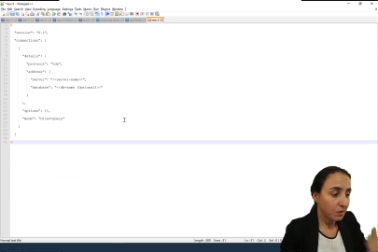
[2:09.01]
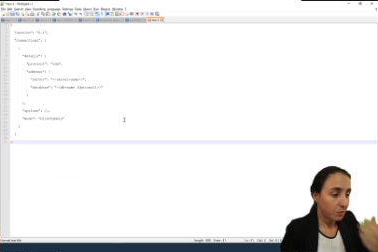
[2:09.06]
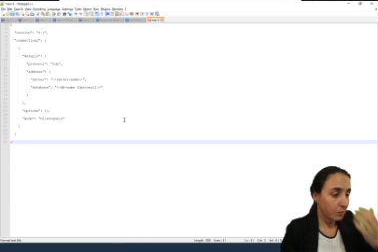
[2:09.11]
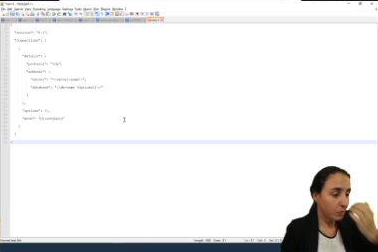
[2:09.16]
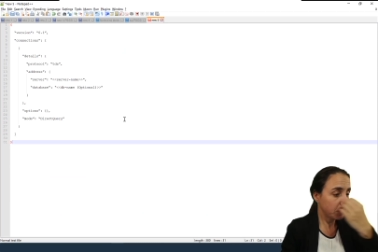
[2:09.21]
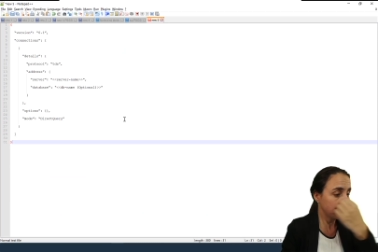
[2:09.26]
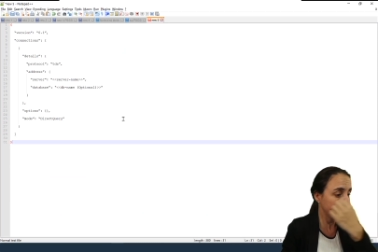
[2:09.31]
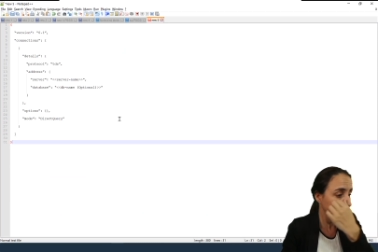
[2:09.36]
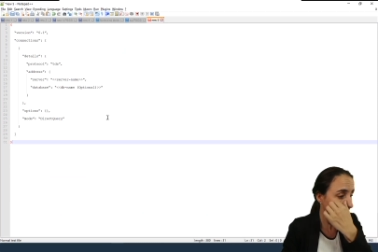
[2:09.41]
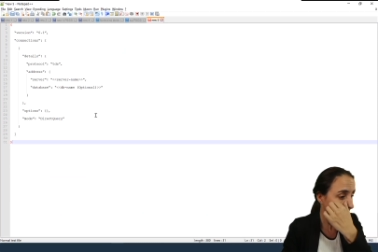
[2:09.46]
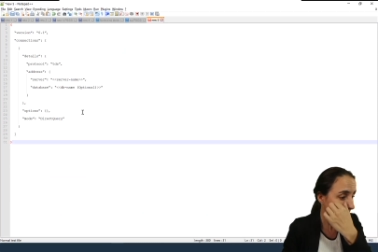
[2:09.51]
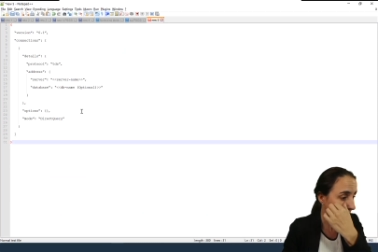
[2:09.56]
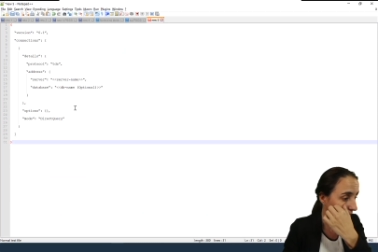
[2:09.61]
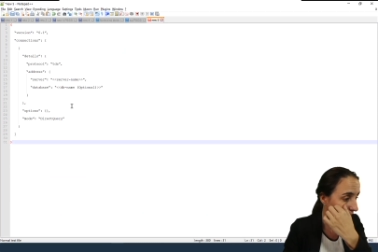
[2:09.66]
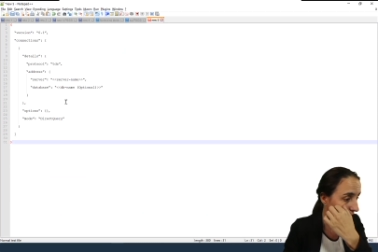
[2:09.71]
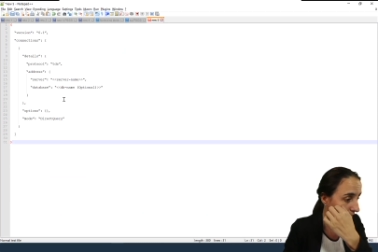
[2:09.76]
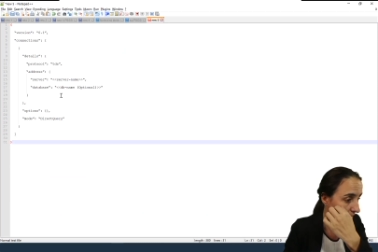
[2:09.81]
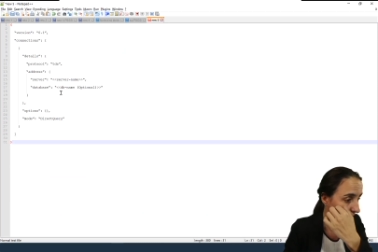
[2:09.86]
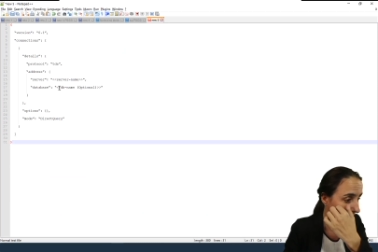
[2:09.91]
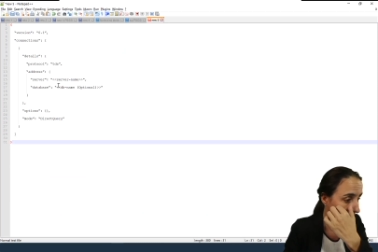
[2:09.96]
You paste it in
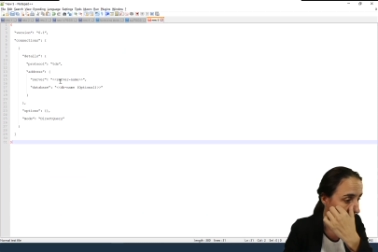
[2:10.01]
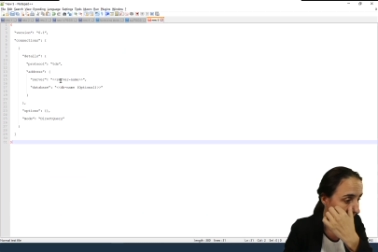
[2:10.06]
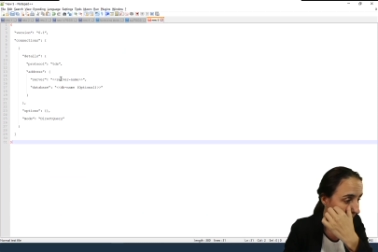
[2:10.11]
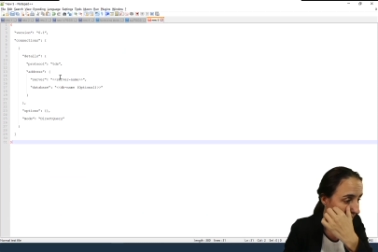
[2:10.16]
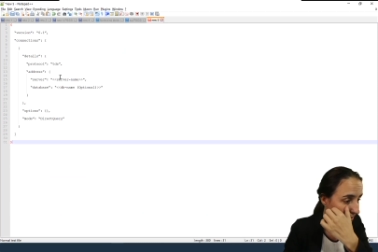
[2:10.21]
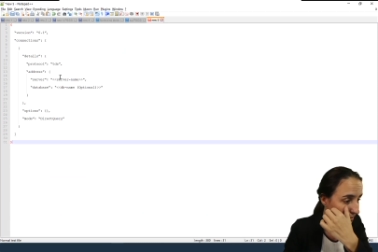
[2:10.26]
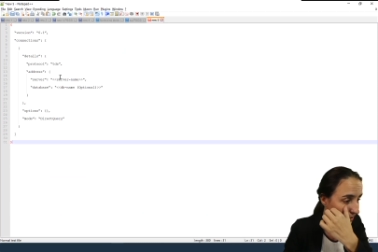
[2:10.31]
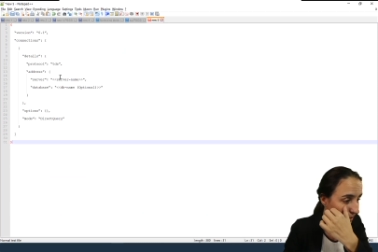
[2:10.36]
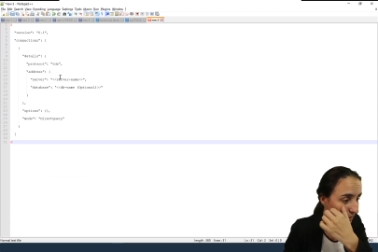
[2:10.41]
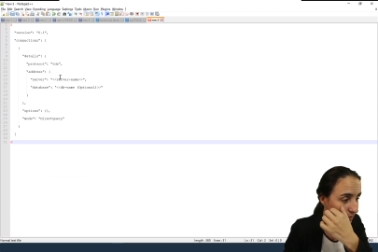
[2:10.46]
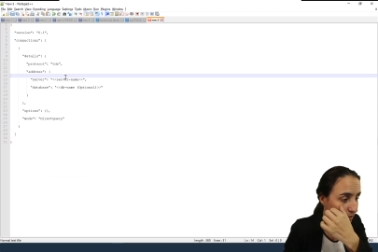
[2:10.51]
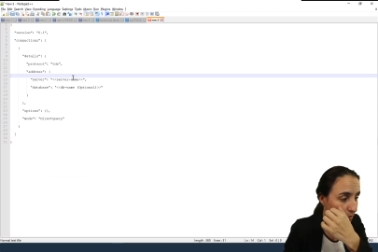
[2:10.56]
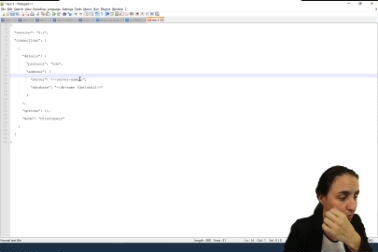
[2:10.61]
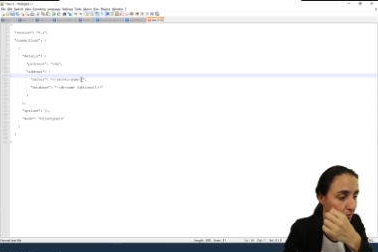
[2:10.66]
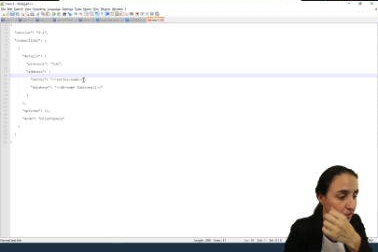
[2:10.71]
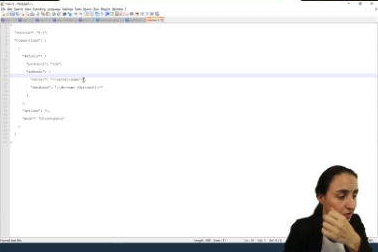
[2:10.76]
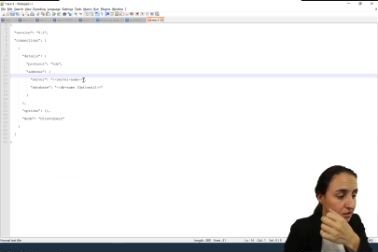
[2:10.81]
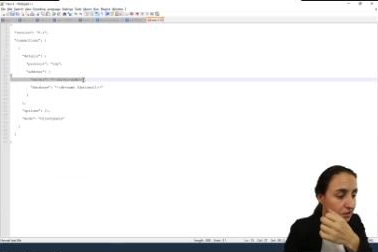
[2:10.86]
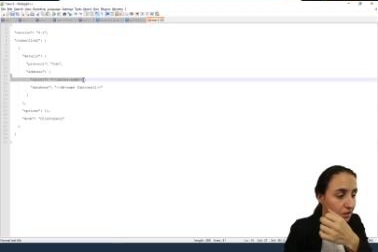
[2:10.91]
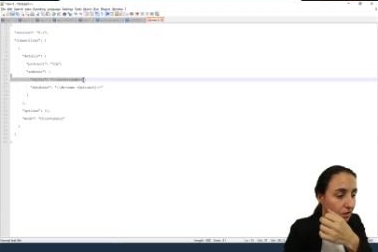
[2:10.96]
there, and then here you have to
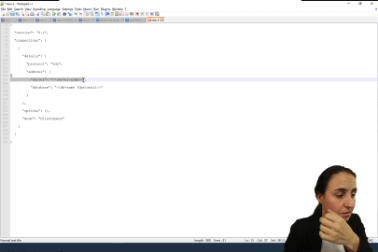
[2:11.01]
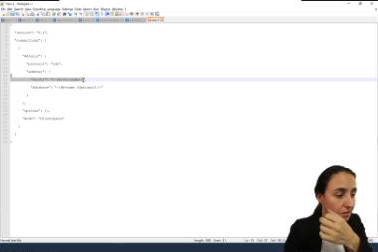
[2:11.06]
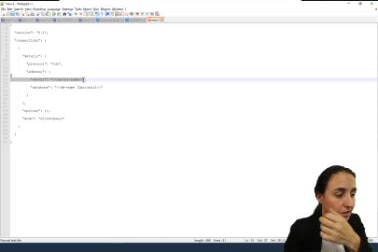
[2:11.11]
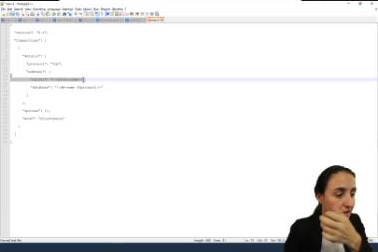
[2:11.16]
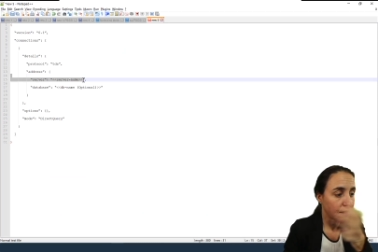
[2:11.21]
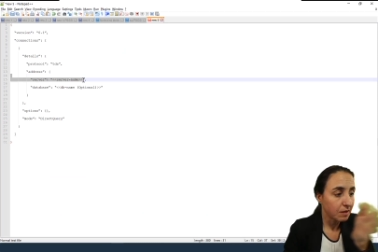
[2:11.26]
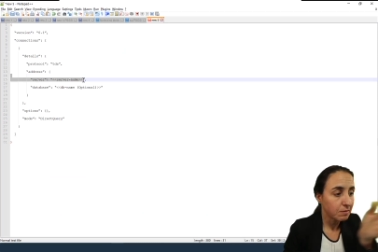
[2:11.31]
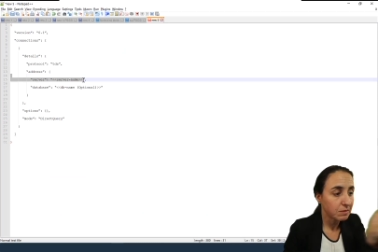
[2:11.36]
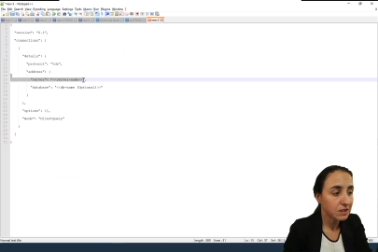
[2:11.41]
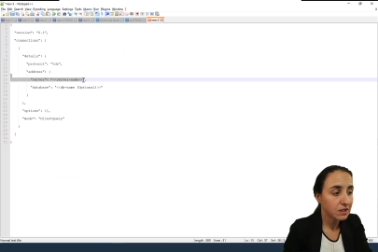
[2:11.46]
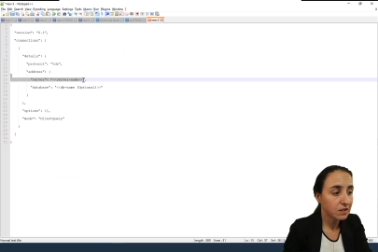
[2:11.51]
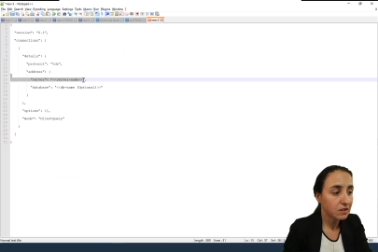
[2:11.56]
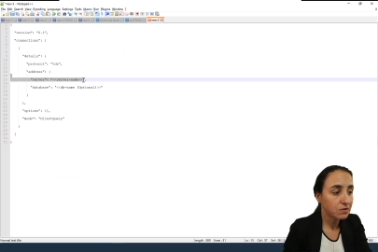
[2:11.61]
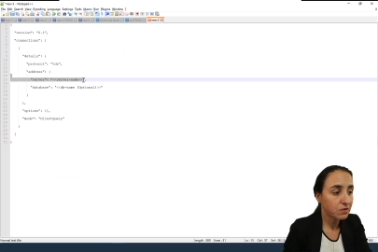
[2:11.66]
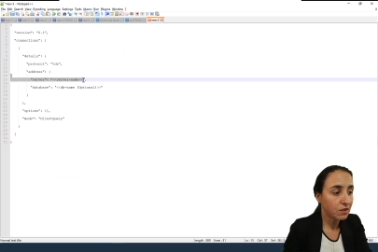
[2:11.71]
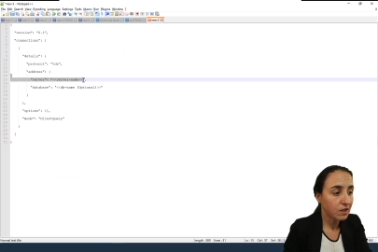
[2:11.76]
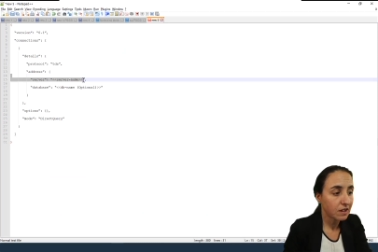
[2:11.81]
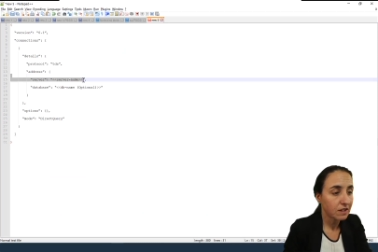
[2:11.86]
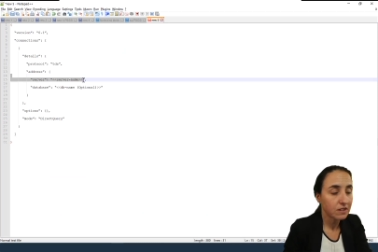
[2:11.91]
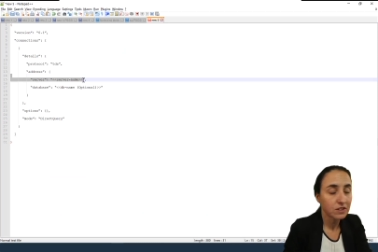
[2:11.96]
put the server name. This is
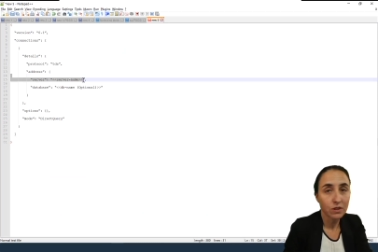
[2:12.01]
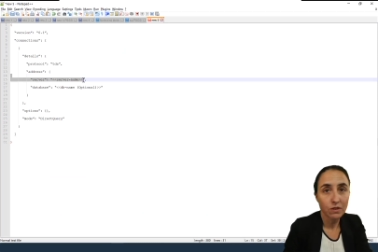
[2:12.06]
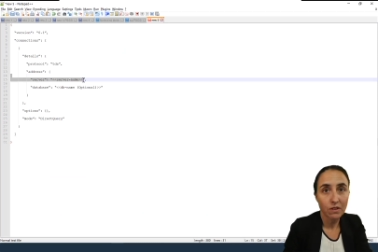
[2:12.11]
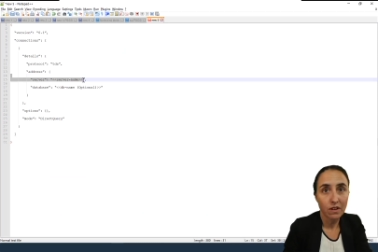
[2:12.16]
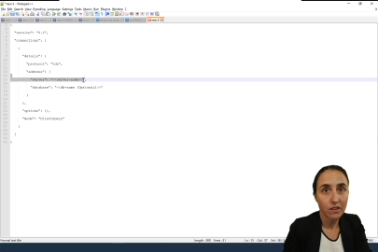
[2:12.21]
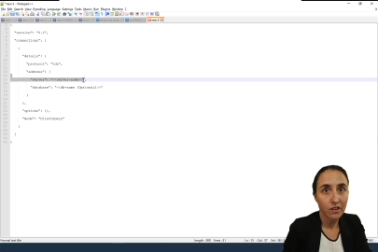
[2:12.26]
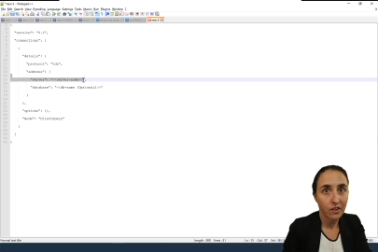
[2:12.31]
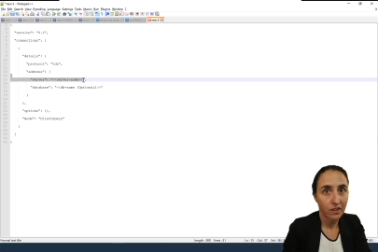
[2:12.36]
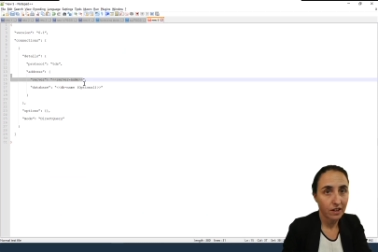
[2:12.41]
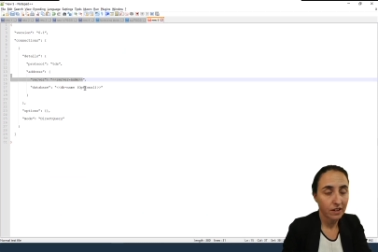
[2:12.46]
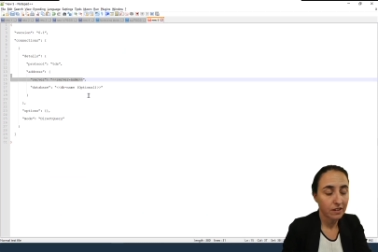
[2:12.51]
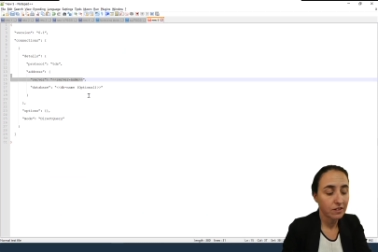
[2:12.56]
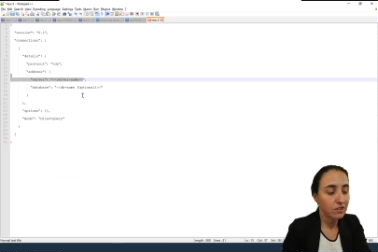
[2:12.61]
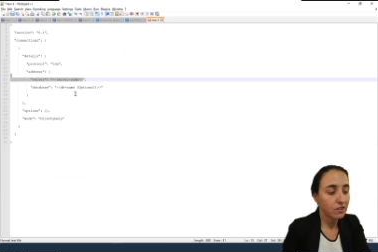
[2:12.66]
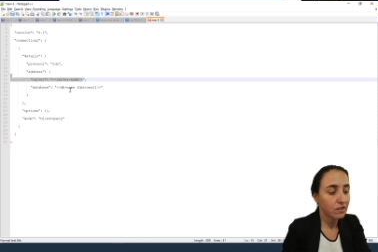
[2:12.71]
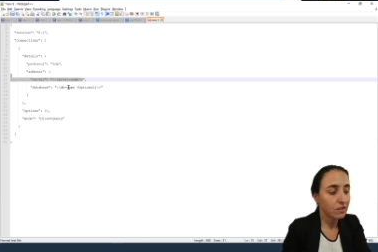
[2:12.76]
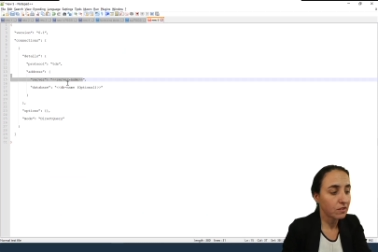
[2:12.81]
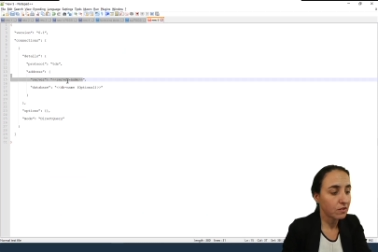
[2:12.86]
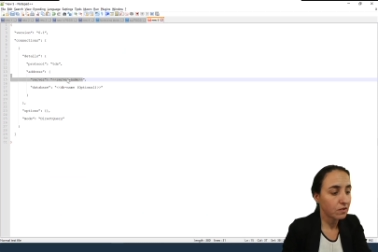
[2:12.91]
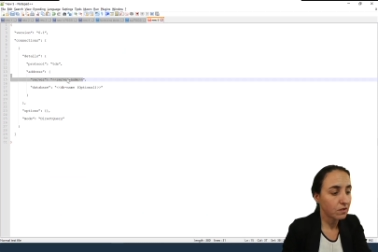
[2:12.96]
for an SQL
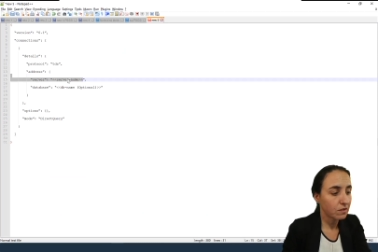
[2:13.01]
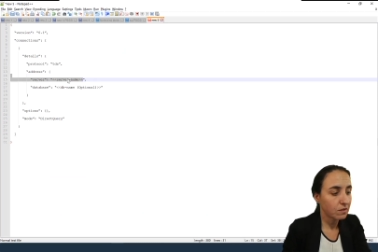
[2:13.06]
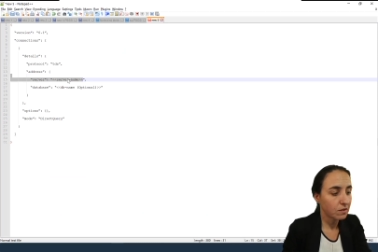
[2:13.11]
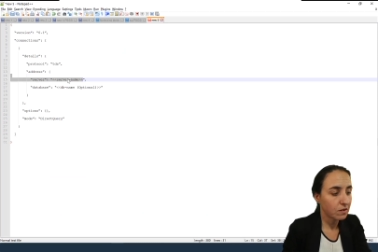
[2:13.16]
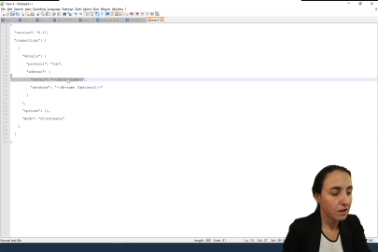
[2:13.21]
connection.